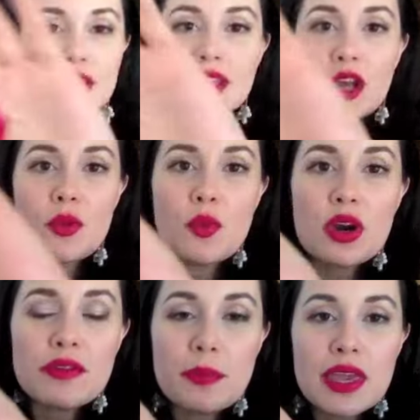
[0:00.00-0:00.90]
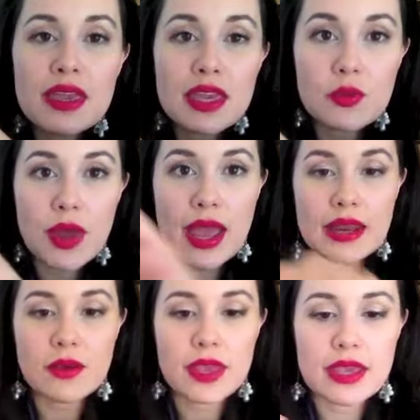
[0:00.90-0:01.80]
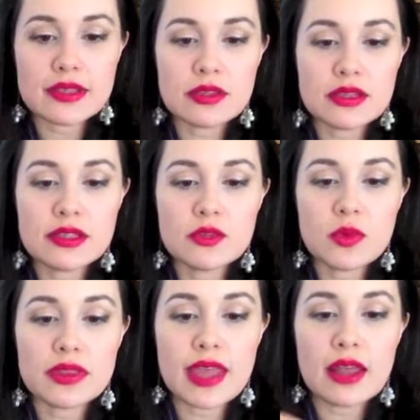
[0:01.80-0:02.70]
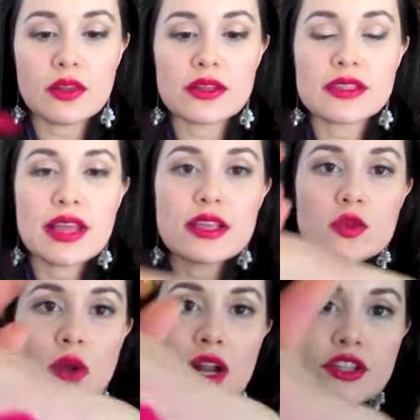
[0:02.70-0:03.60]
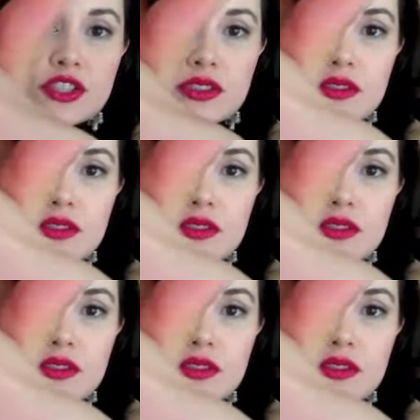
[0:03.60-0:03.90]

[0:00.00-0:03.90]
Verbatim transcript: you know, more of a pinky red. Okay, so this is what that looks like swatched.